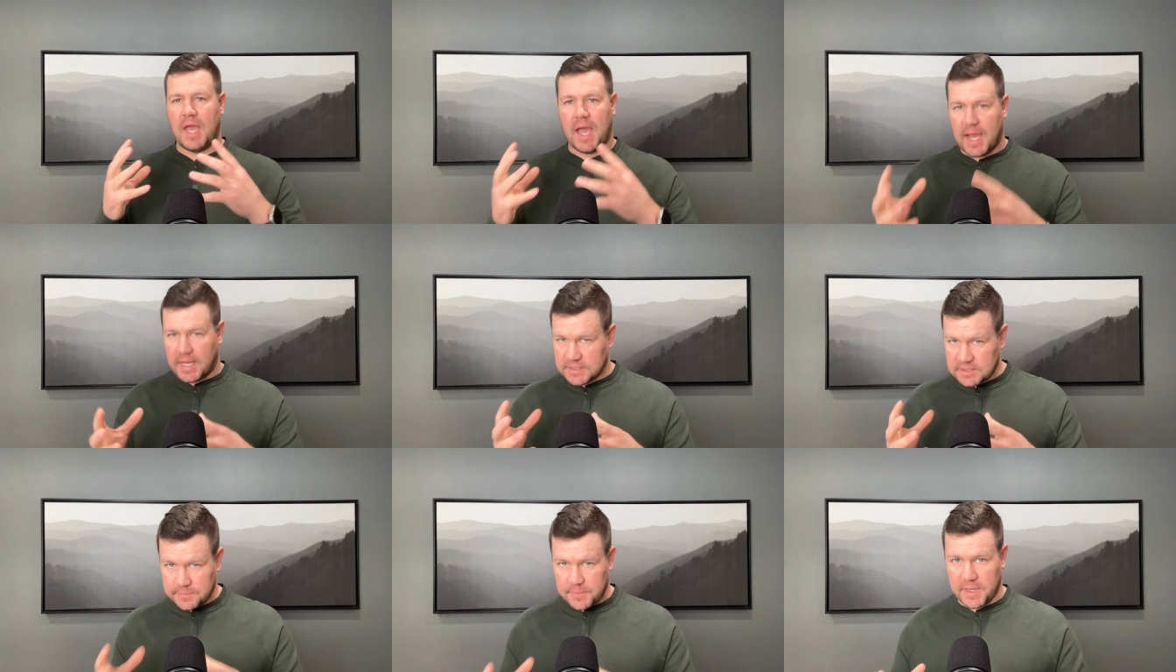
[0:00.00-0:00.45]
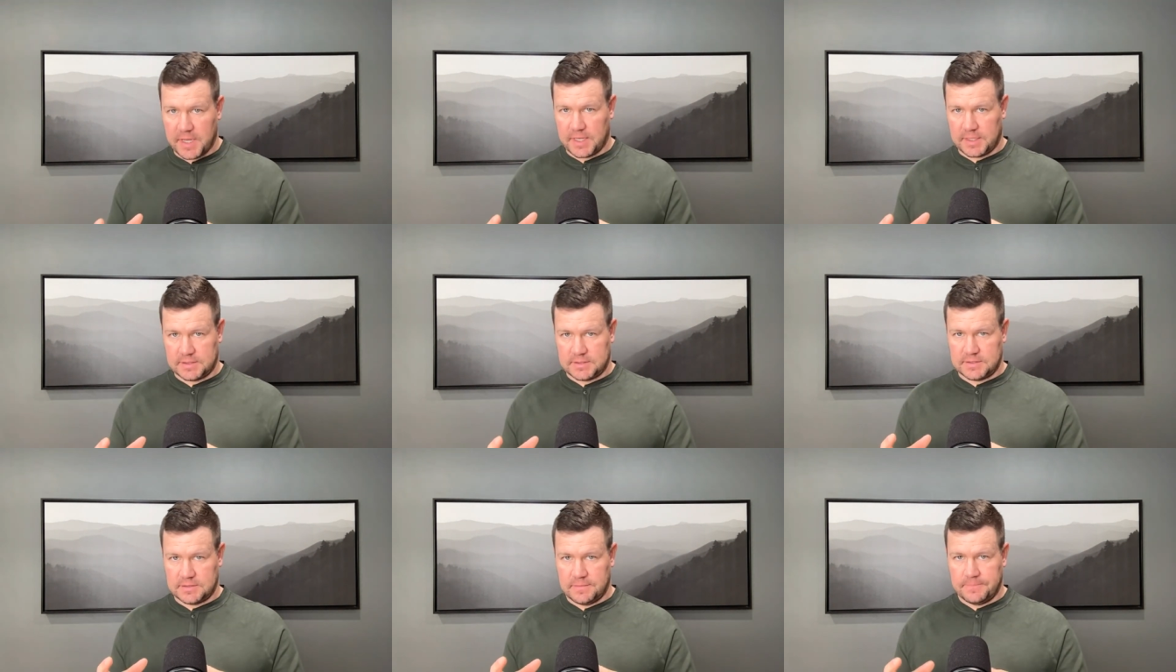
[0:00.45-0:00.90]

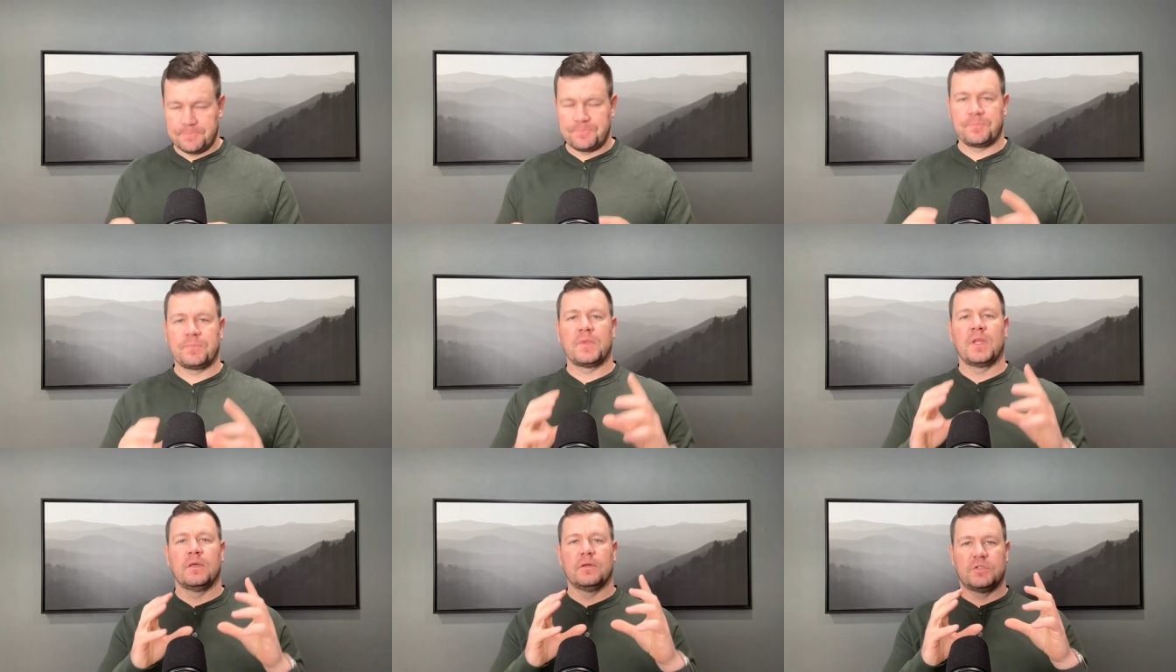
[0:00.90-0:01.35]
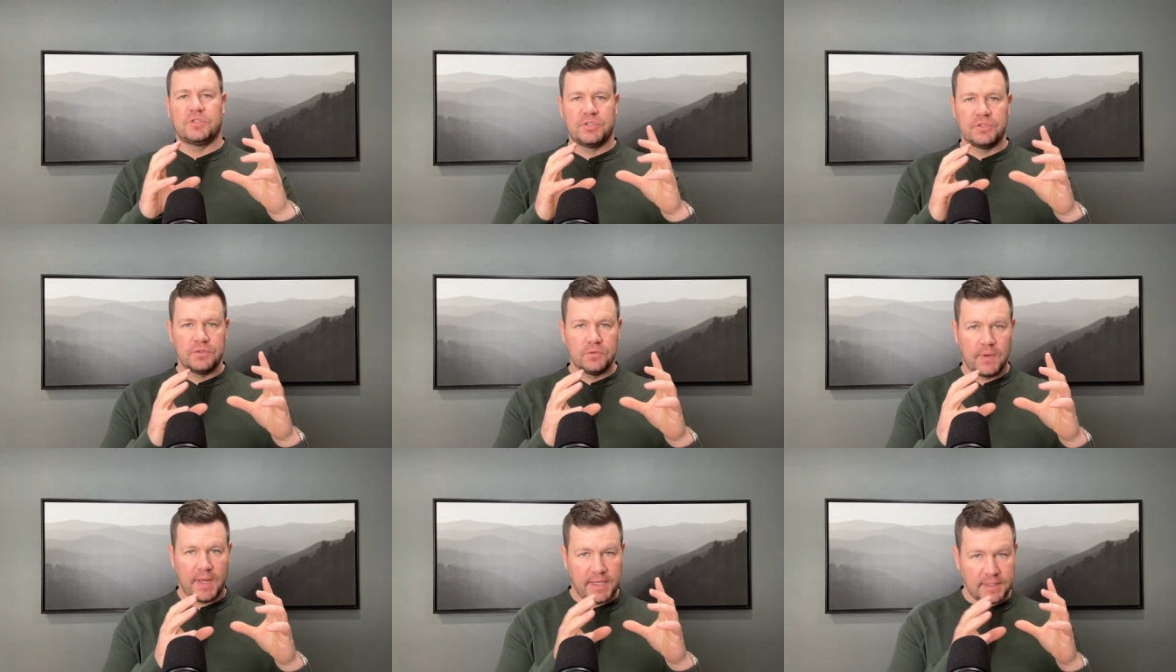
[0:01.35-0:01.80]
aspects
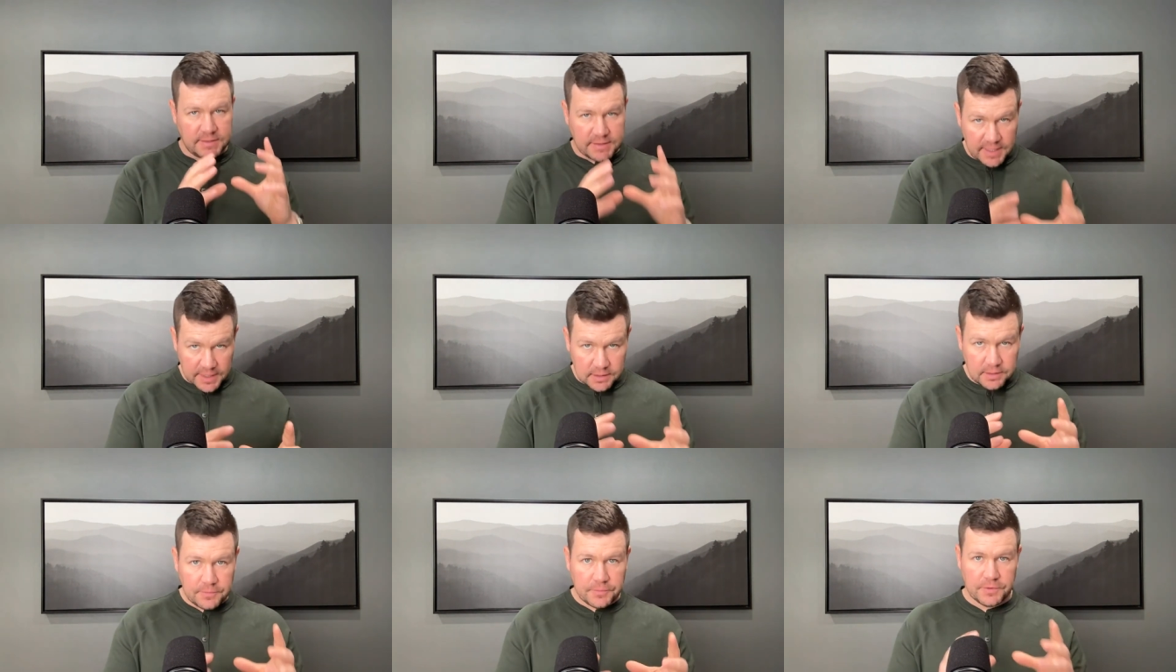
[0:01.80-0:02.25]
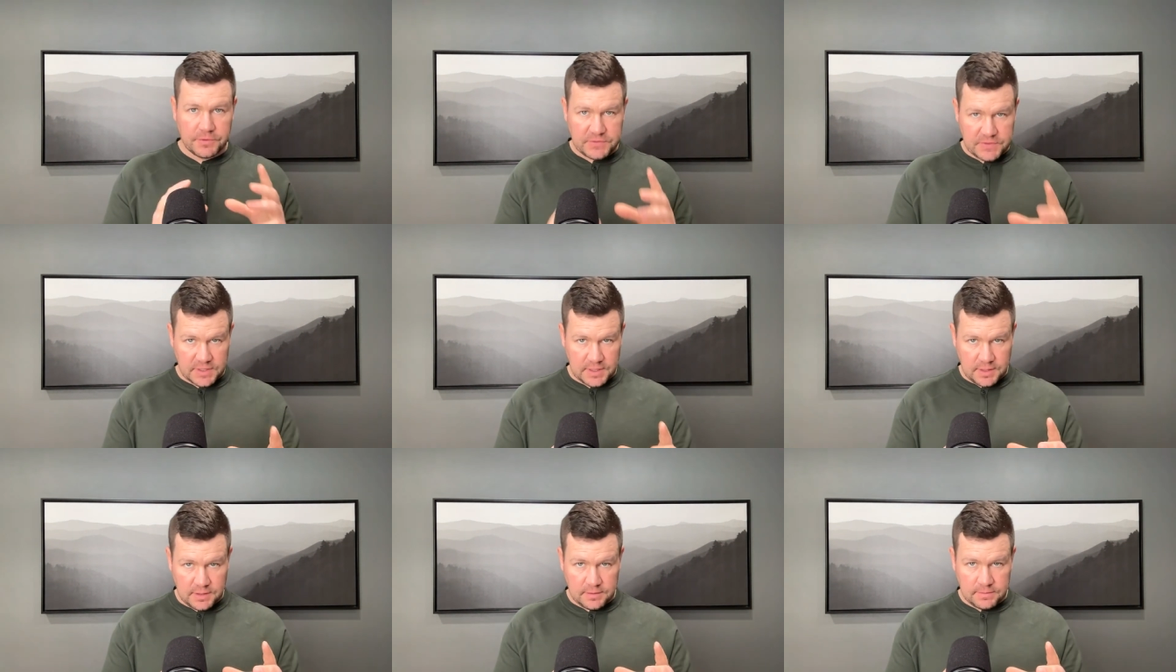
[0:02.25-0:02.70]
to a daily
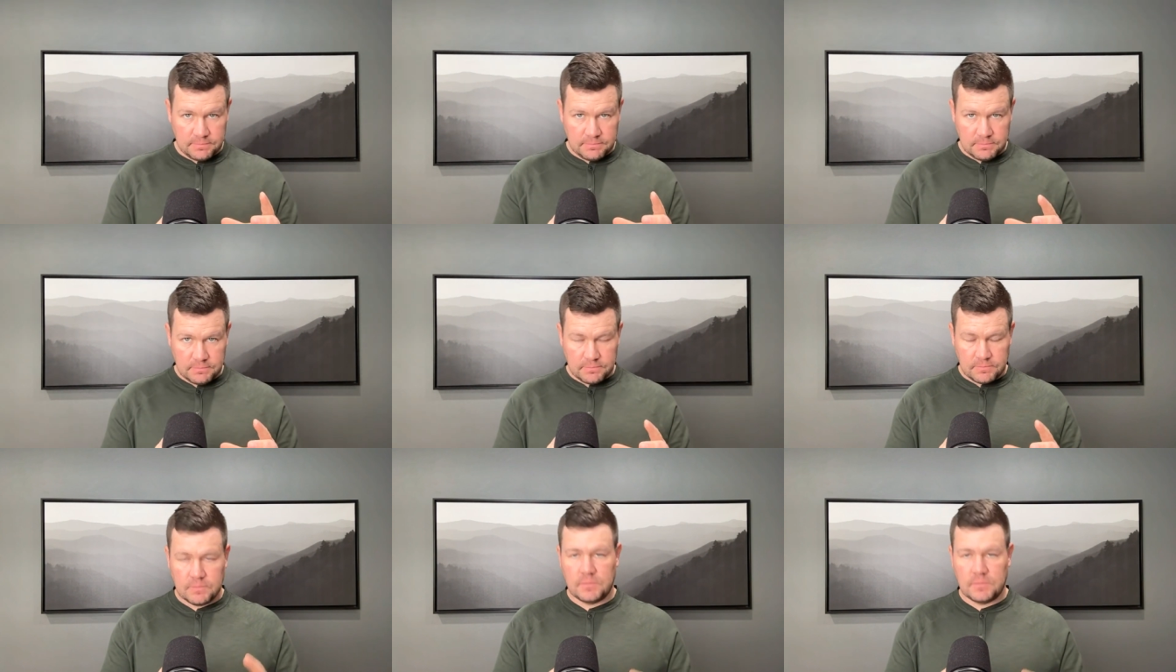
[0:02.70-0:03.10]
routine